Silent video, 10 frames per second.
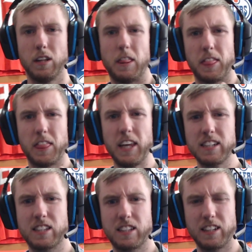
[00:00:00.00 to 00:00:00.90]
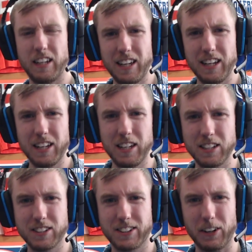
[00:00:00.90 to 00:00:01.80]
This
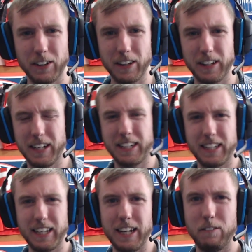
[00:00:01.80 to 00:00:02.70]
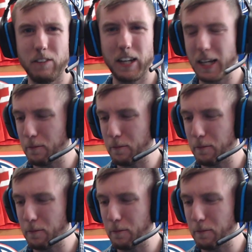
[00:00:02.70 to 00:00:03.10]
is Dolynny TV.